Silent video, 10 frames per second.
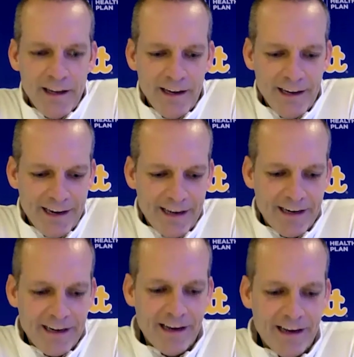
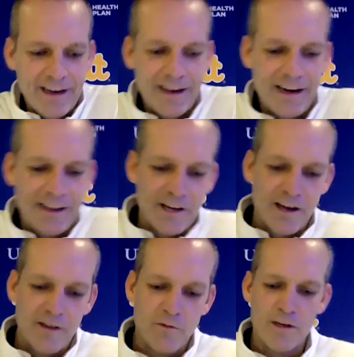And I
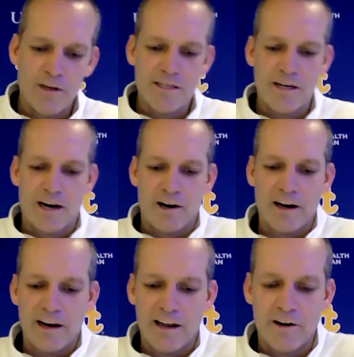thought once our
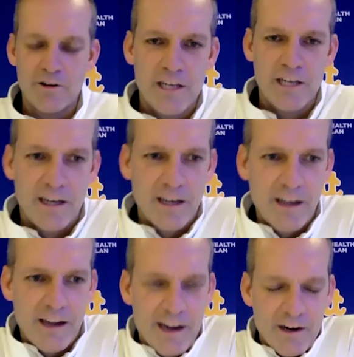energy and
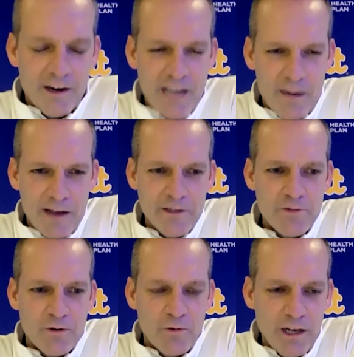our
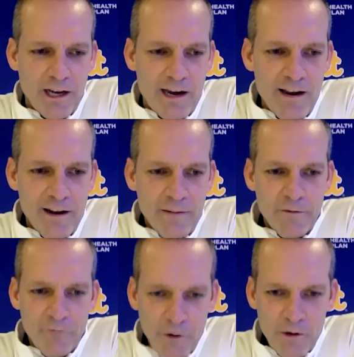timeouts were really
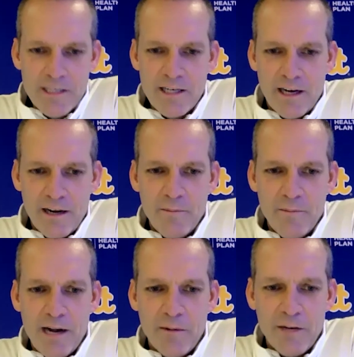focused on
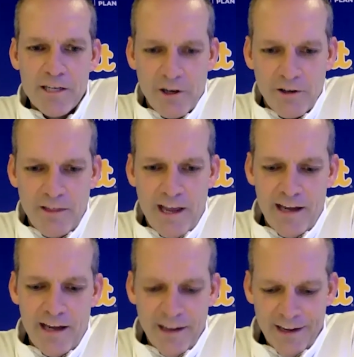being able to turn
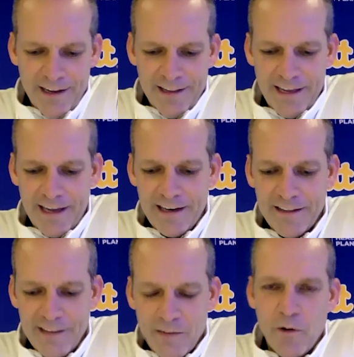that, that
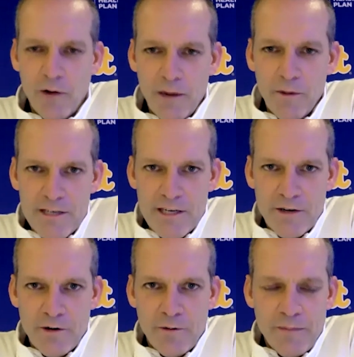then we were able
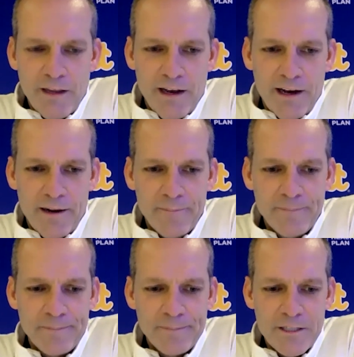to
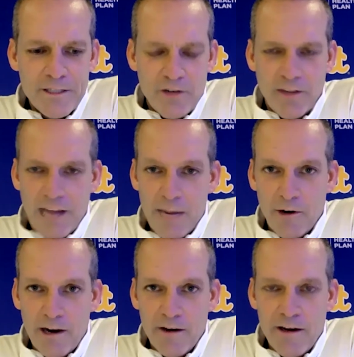turn the game
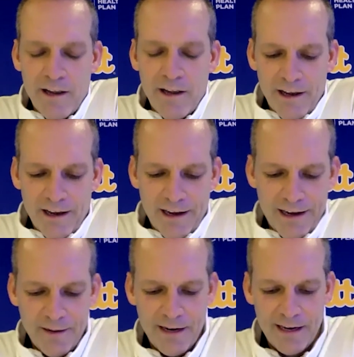around.
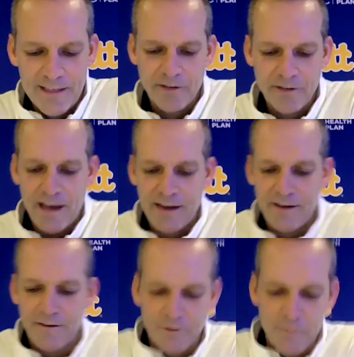And so that
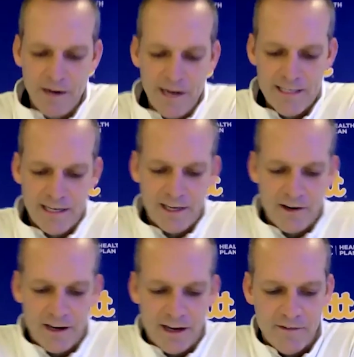for me is, you
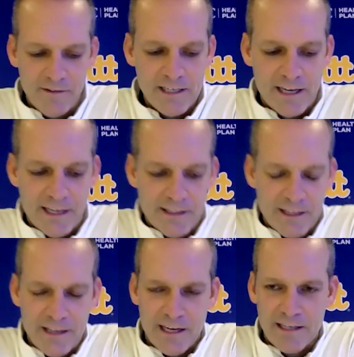know, obviously I think
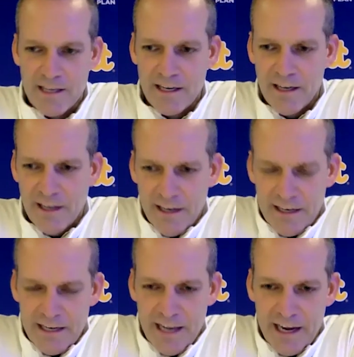the things that
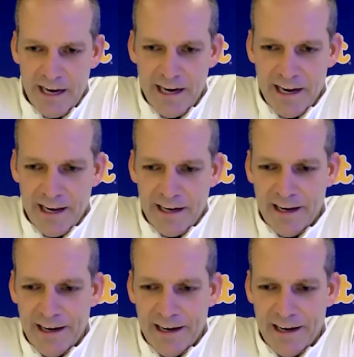Day and